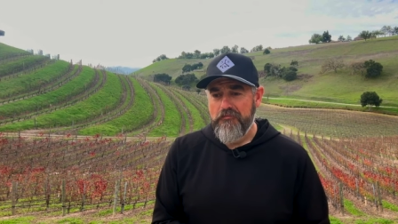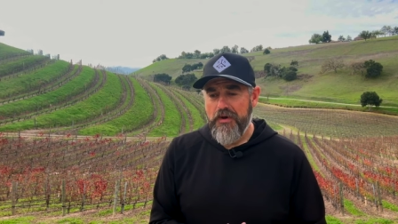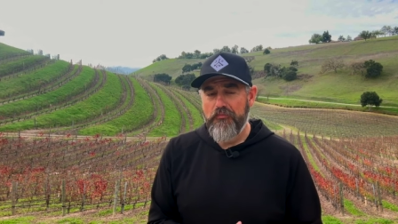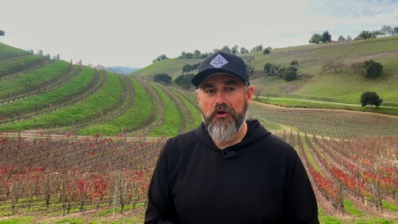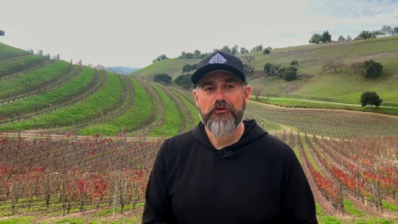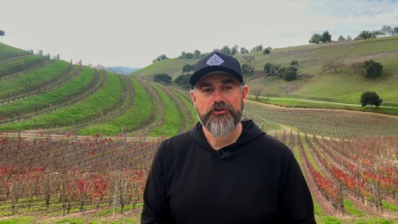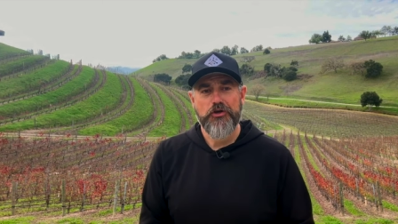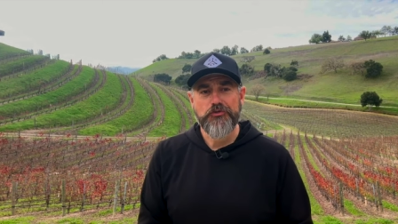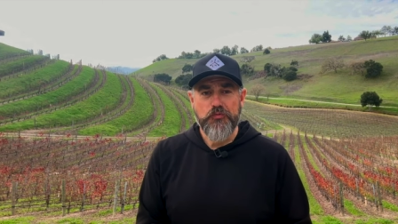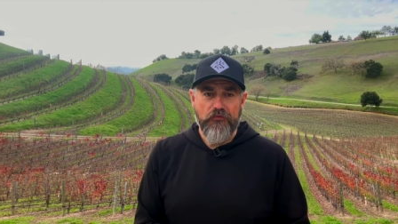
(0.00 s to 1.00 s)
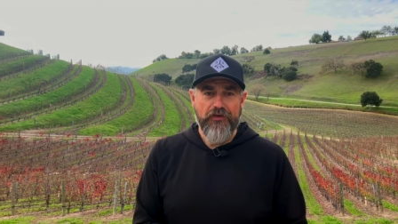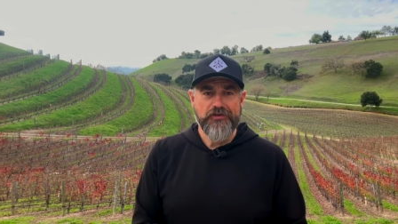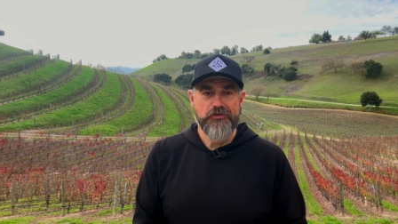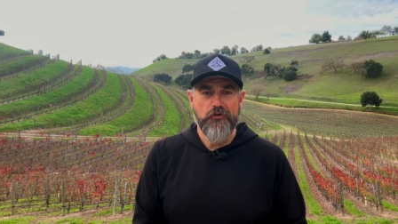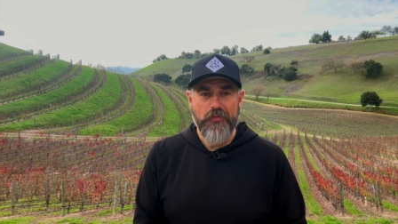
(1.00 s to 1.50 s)
My brother chose
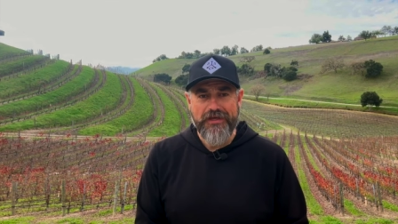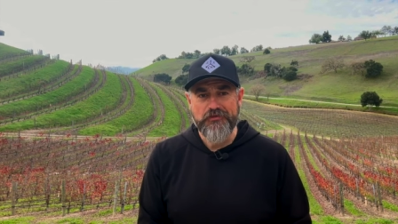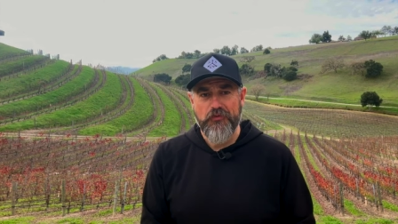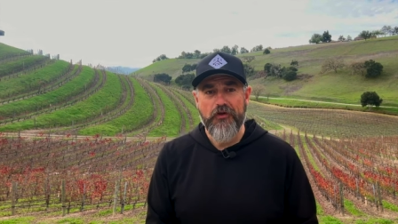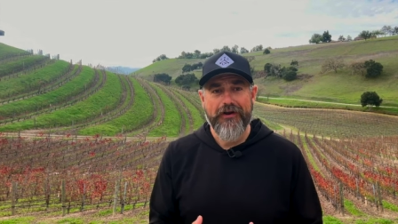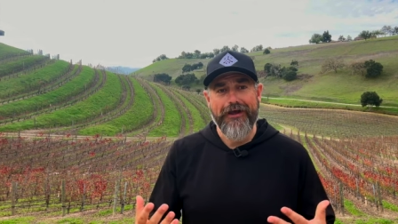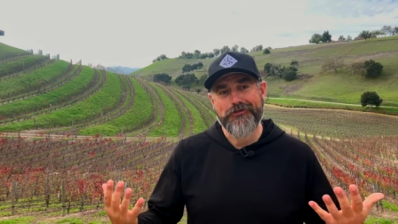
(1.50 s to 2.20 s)
professional baseball, and I